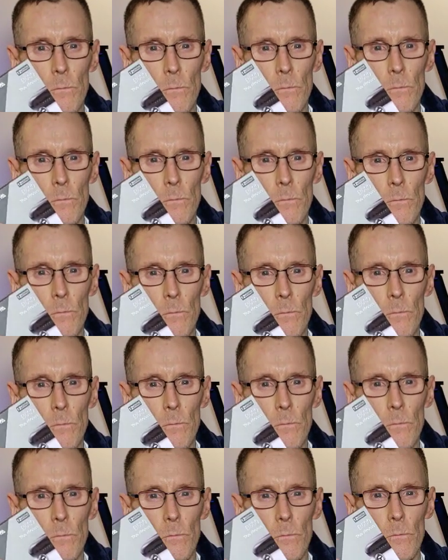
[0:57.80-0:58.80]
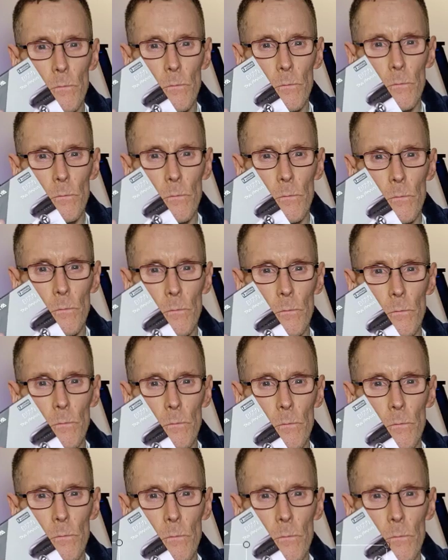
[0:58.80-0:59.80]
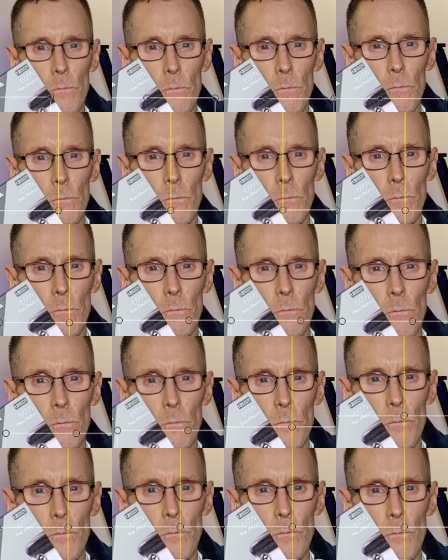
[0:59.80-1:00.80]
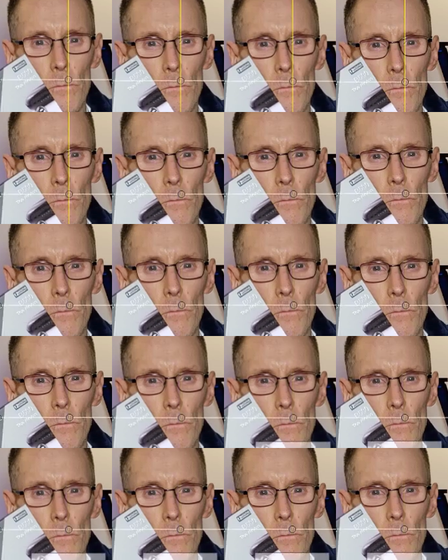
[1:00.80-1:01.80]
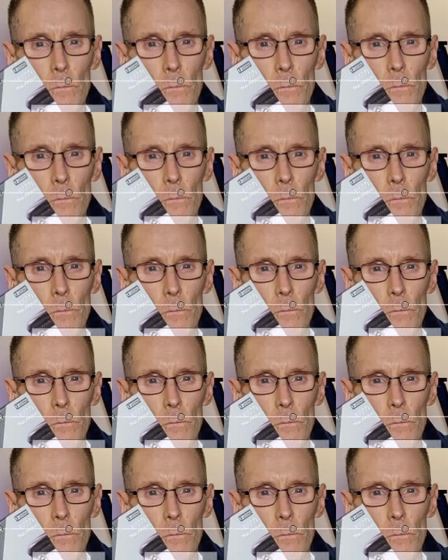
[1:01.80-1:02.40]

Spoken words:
Nobody speaks.